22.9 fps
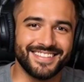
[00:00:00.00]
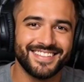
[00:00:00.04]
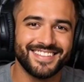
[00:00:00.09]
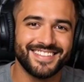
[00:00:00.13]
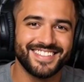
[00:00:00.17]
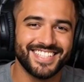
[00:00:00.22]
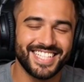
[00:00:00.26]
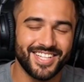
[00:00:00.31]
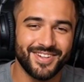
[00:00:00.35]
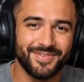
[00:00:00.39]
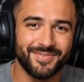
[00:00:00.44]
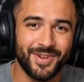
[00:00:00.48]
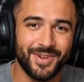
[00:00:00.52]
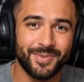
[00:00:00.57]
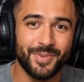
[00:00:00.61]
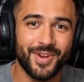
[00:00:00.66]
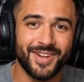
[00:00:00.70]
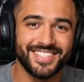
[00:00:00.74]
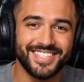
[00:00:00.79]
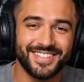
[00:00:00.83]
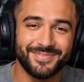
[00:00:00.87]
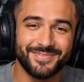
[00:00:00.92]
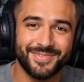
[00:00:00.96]
see your
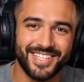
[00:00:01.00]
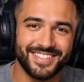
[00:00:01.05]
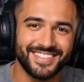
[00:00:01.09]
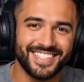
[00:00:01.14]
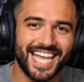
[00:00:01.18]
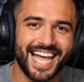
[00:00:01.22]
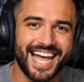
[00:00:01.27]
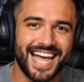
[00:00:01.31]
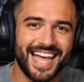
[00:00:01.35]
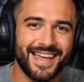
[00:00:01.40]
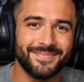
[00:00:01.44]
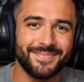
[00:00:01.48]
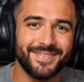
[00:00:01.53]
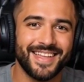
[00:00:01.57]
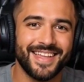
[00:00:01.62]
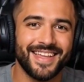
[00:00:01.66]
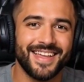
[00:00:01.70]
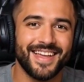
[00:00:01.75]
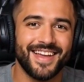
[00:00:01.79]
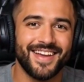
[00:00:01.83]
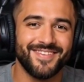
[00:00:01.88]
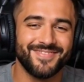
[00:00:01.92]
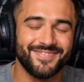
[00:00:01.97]
rewards in real time,
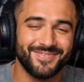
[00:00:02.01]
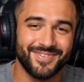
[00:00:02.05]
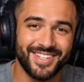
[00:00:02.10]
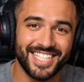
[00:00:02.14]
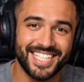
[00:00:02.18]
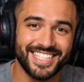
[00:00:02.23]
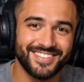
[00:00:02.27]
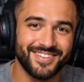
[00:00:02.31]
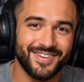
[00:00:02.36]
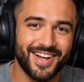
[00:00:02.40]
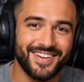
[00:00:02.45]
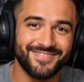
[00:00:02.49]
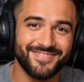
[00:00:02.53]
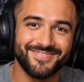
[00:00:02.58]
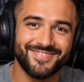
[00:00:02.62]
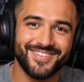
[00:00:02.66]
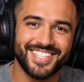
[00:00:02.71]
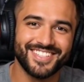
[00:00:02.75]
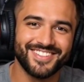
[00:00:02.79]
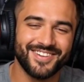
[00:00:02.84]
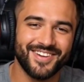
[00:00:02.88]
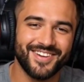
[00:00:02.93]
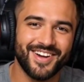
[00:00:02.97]
freeze or
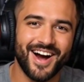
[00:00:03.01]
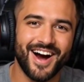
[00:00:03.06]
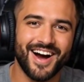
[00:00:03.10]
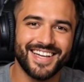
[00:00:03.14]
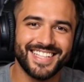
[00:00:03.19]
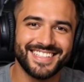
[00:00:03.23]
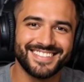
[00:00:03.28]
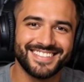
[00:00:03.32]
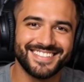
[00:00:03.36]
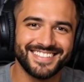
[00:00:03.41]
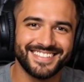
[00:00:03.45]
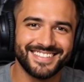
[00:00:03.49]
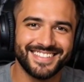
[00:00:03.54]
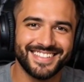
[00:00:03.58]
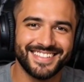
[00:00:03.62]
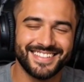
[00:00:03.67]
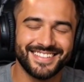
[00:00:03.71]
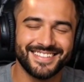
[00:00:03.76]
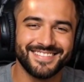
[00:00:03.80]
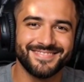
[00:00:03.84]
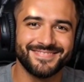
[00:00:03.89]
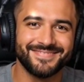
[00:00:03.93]
unfreeze your card instantly.